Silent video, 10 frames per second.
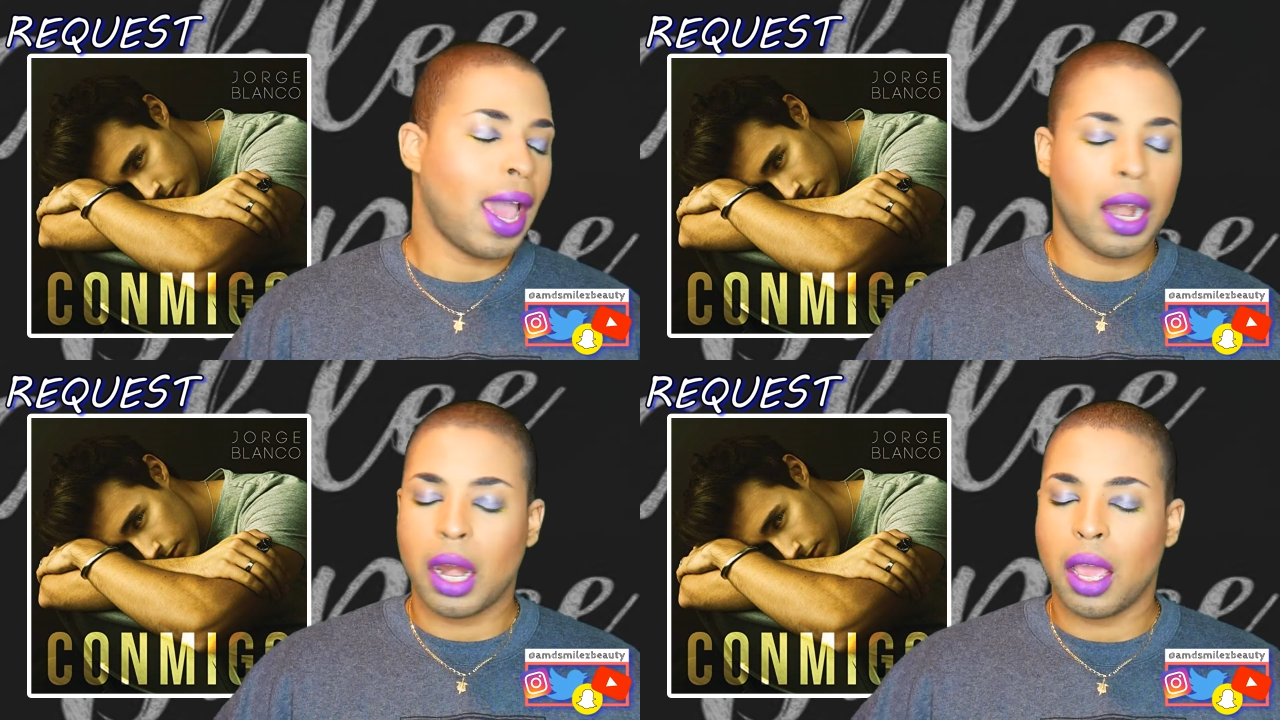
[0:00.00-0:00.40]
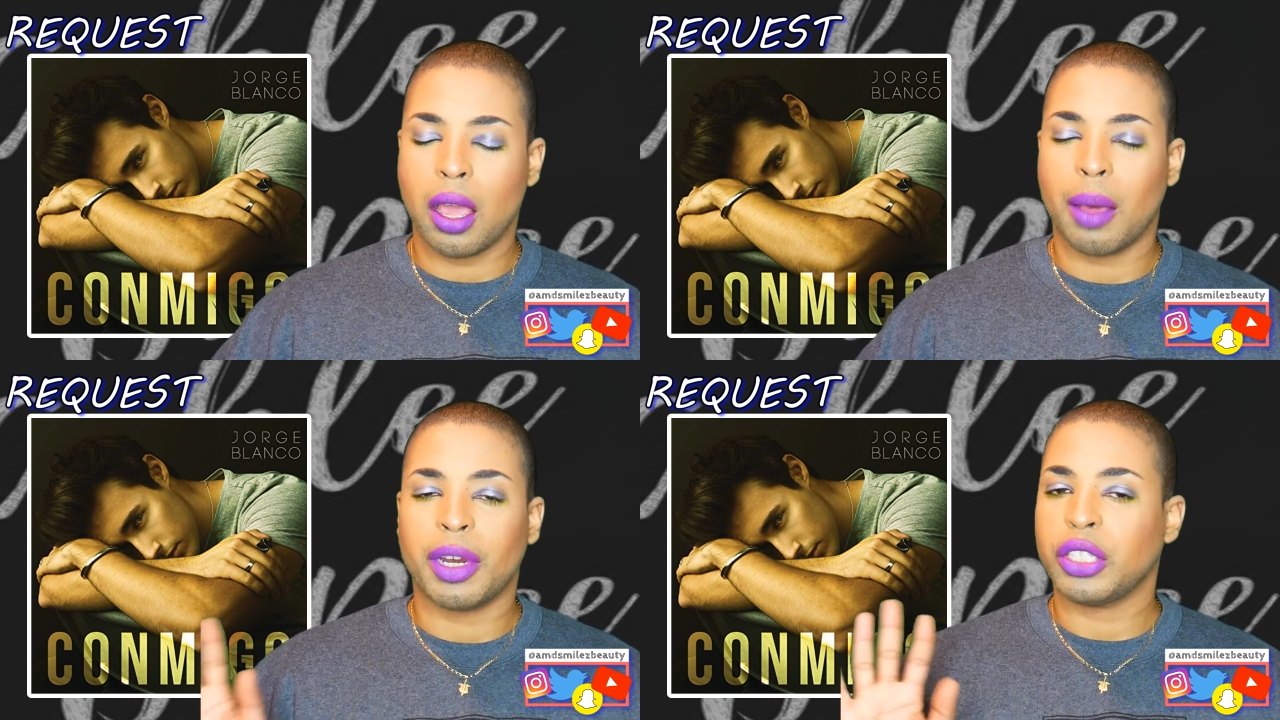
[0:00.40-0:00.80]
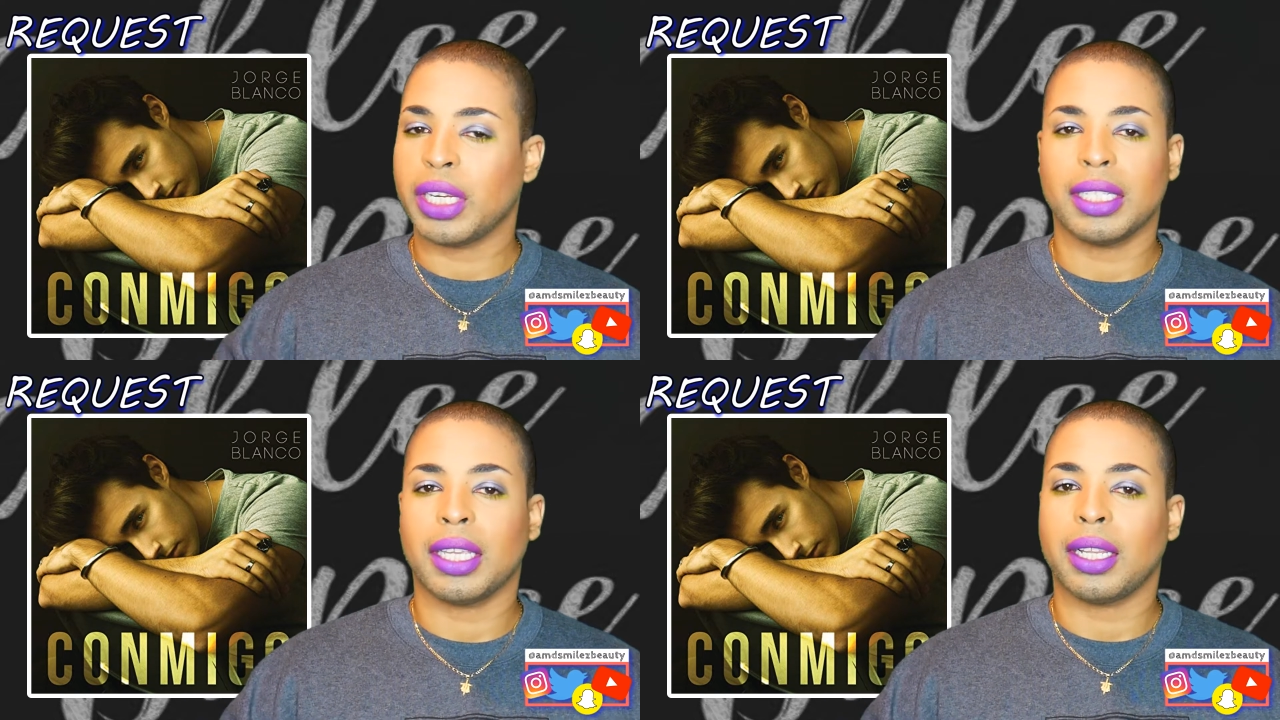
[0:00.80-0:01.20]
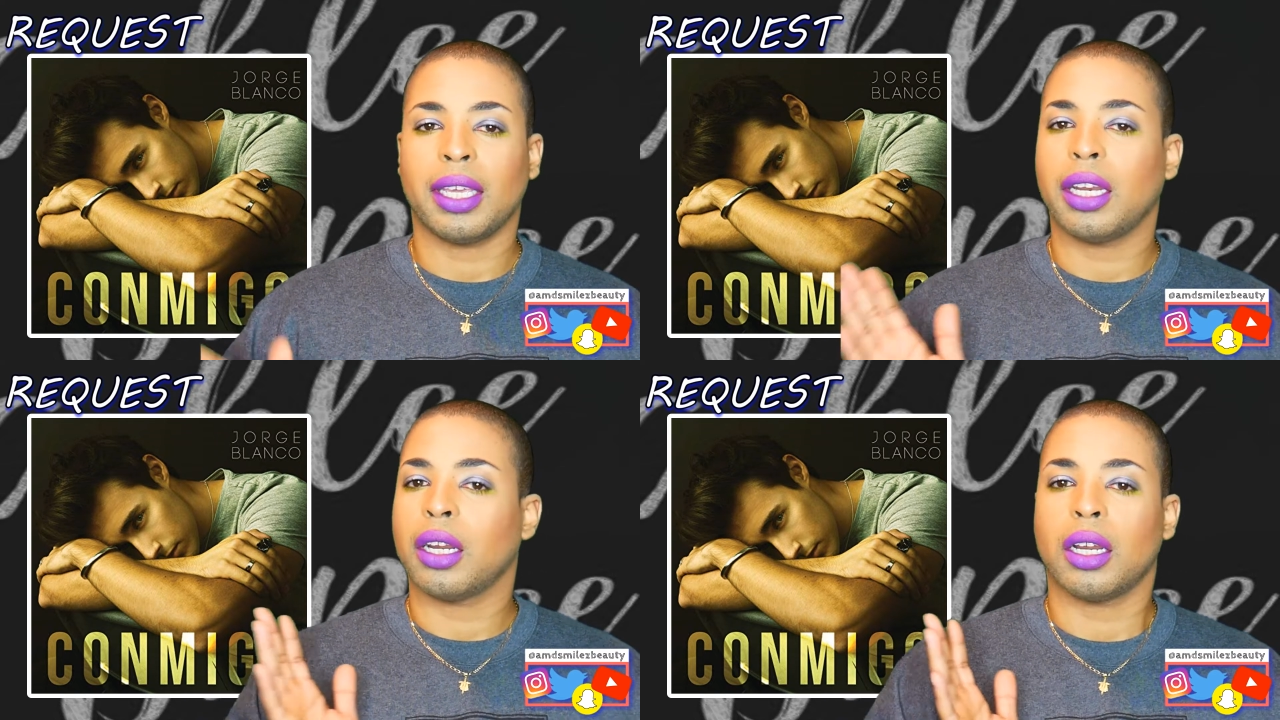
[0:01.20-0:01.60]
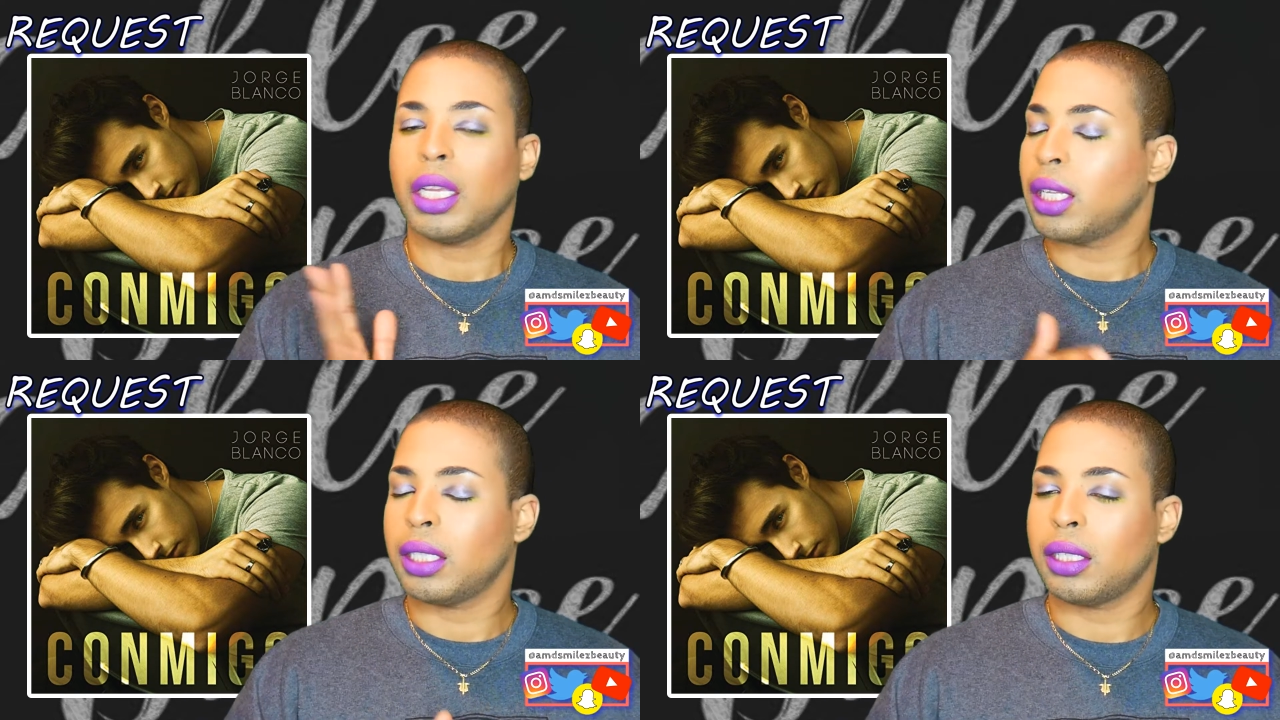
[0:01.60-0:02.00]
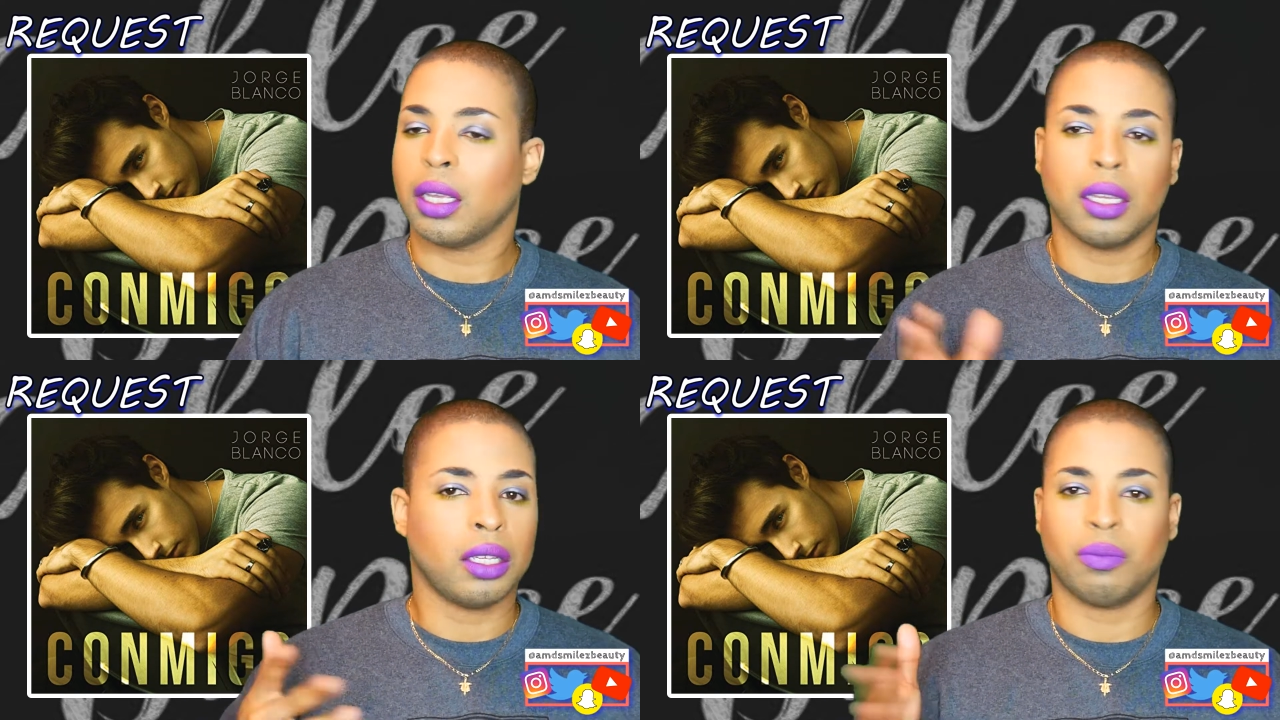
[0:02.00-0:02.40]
I don't know, I'm gonna translate it later, because